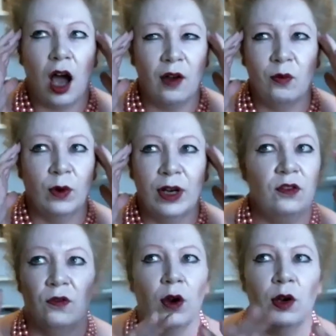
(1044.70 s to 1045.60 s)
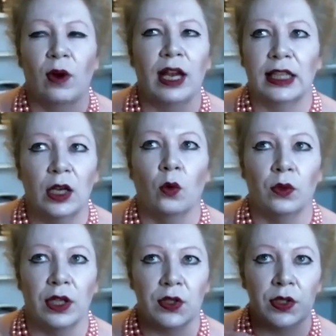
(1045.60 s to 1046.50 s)
I read very rarely on
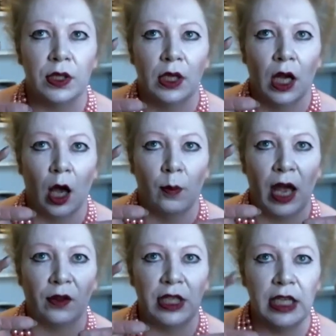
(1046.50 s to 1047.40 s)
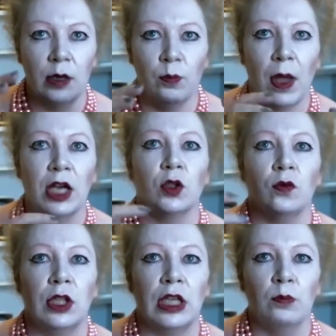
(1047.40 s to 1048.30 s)
this, about the impact
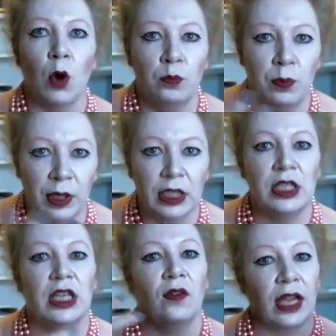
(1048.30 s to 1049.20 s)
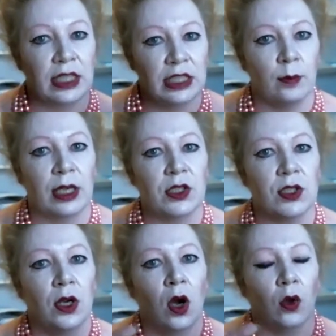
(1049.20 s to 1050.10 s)
of the mobility of
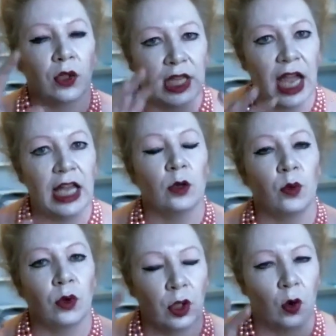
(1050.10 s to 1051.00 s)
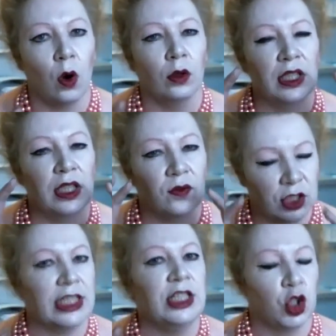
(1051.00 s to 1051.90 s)
academics on the caliber and the quality of
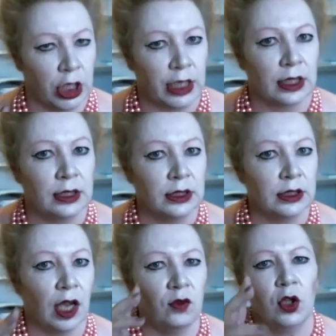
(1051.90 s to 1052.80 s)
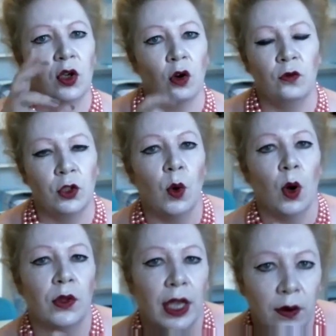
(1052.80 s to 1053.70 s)
teaching. Have you got a view
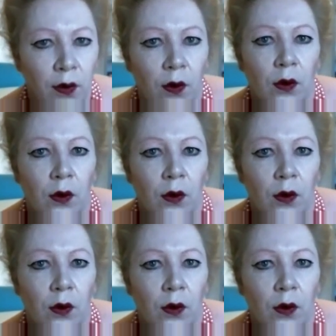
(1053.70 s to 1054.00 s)
on that?